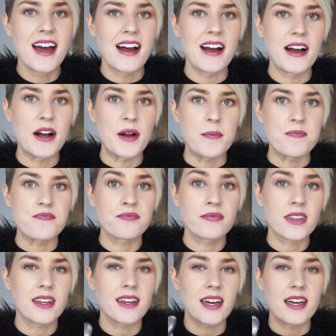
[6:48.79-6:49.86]
Um,
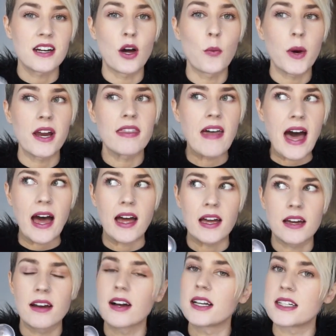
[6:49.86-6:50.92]
and I'll wear
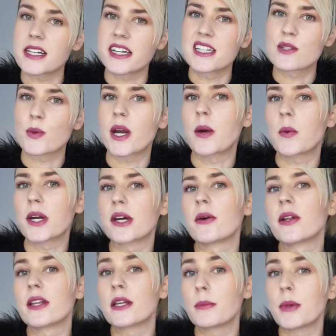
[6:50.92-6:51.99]
that on days when I wanna go
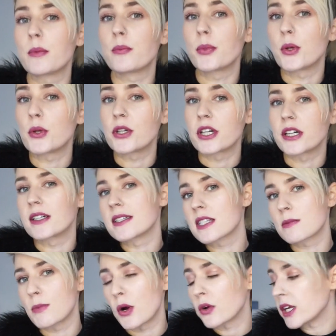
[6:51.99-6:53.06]
a little bit bolder and
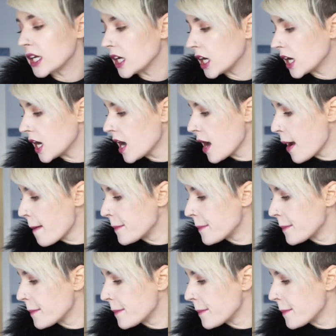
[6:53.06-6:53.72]
smokier,